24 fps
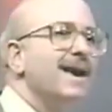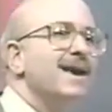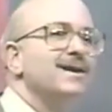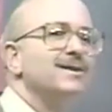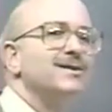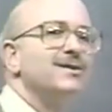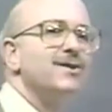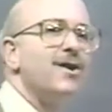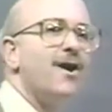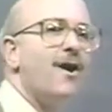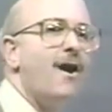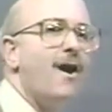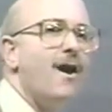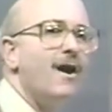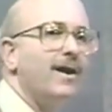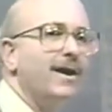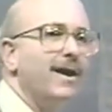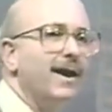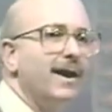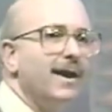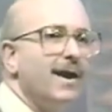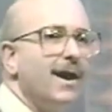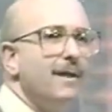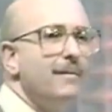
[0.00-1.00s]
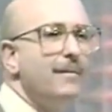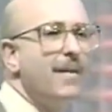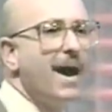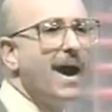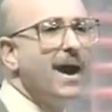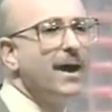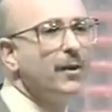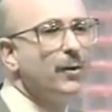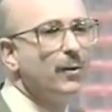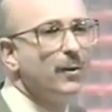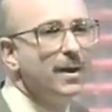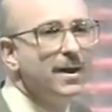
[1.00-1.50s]
is talking
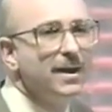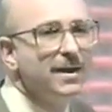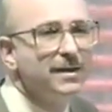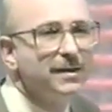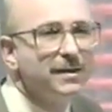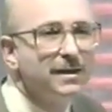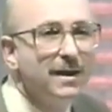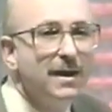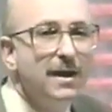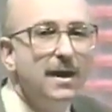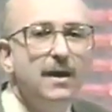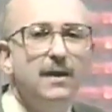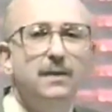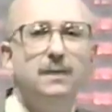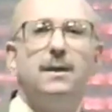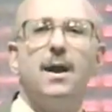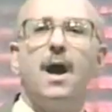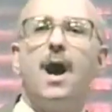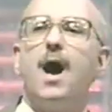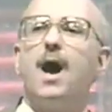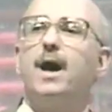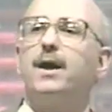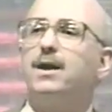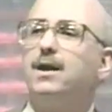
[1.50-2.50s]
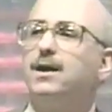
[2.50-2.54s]
about risk, not